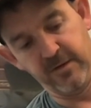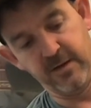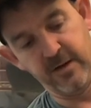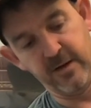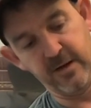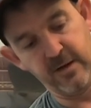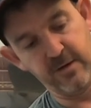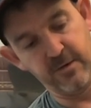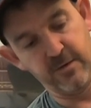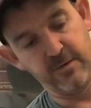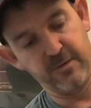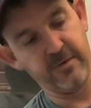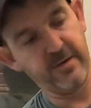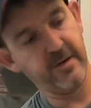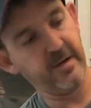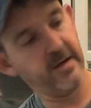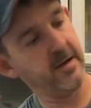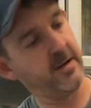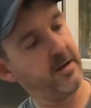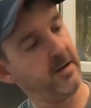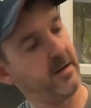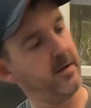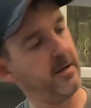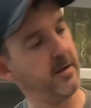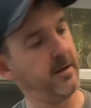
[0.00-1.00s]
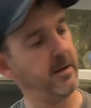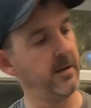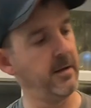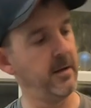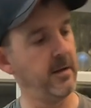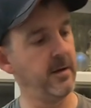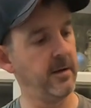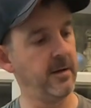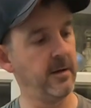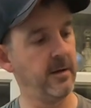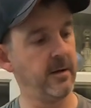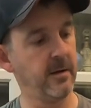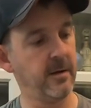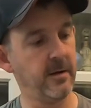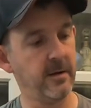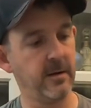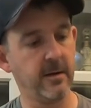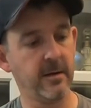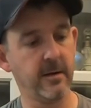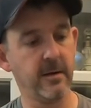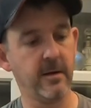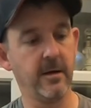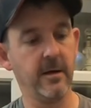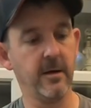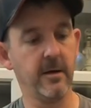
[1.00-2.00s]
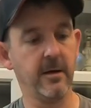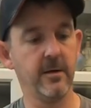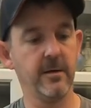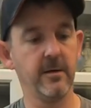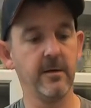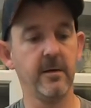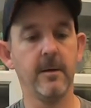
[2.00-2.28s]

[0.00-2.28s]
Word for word: Take that off again. Yeah.